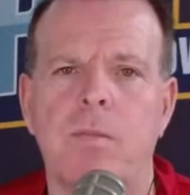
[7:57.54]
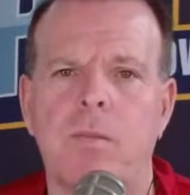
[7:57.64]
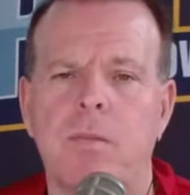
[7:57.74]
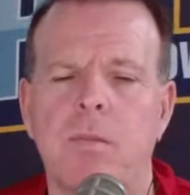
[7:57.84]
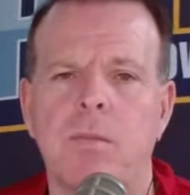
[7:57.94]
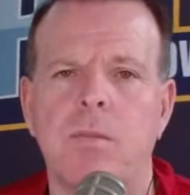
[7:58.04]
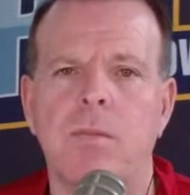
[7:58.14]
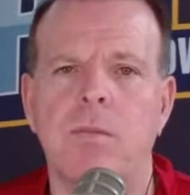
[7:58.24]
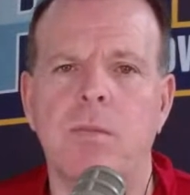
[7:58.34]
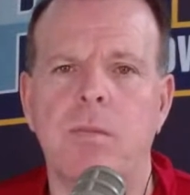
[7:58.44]

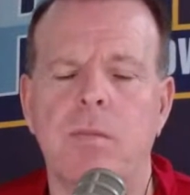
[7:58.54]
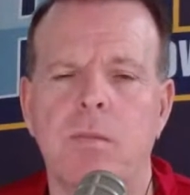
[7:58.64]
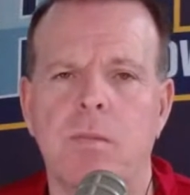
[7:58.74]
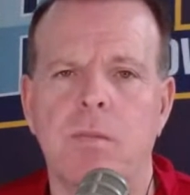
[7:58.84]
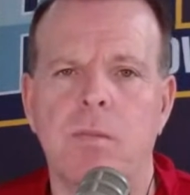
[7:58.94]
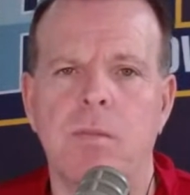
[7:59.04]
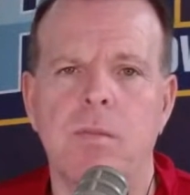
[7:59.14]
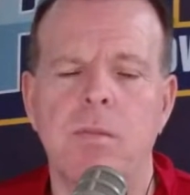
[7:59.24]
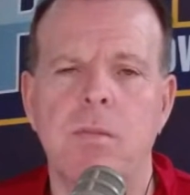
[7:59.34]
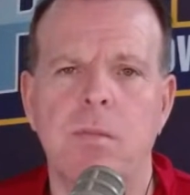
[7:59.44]

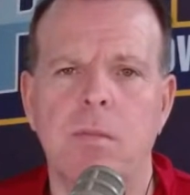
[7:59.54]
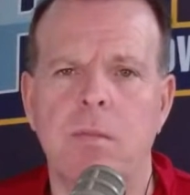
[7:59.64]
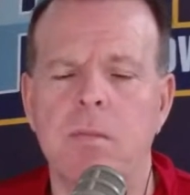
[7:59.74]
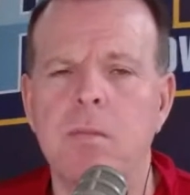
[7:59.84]
The person shown says nothing.